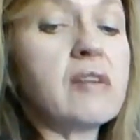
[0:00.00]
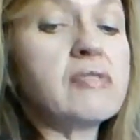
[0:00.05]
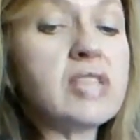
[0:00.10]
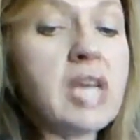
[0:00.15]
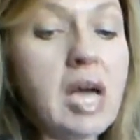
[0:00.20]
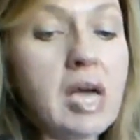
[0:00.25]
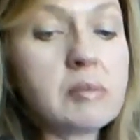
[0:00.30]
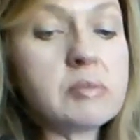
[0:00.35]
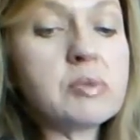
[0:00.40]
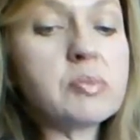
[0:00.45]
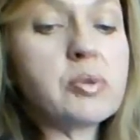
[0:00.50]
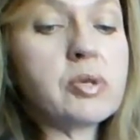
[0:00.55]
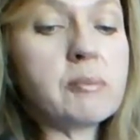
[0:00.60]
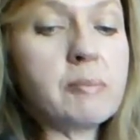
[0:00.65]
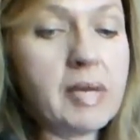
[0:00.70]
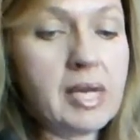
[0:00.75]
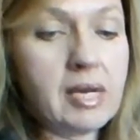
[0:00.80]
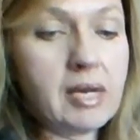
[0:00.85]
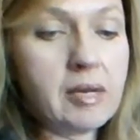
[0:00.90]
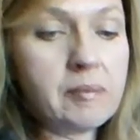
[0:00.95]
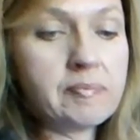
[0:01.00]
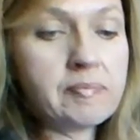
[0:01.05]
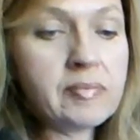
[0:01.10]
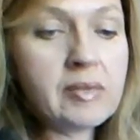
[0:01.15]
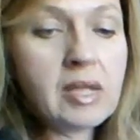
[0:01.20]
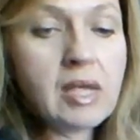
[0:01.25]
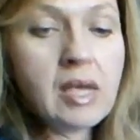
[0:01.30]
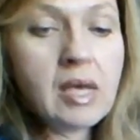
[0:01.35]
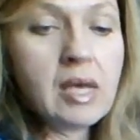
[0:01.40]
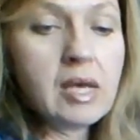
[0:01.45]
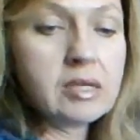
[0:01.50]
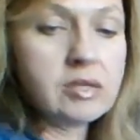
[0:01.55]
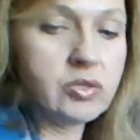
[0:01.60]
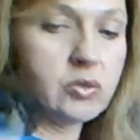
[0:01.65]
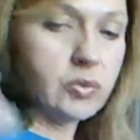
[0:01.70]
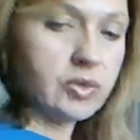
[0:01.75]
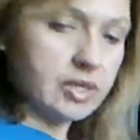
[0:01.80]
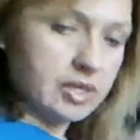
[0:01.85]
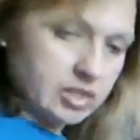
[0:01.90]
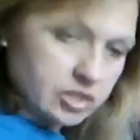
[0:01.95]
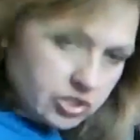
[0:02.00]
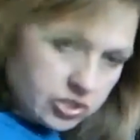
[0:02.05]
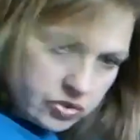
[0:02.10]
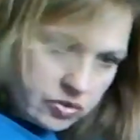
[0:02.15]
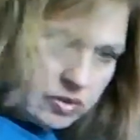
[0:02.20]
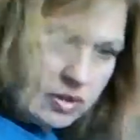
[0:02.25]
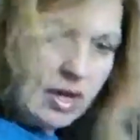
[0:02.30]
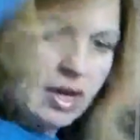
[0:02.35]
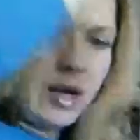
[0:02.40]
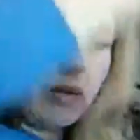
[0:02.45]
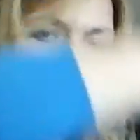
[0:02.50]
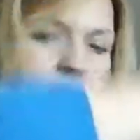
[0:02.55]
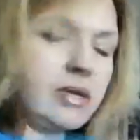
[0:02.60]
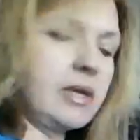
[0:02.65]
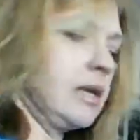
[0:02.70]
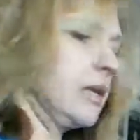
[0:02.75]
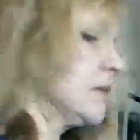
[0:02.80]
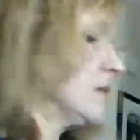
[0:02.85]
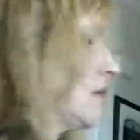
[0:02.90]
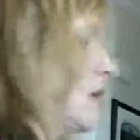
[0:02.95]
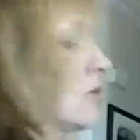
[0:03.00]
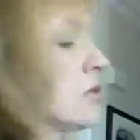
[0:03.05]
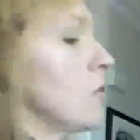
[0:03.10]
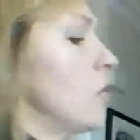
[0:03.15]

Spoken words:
times per minute. So we're going to do that. We're going to assess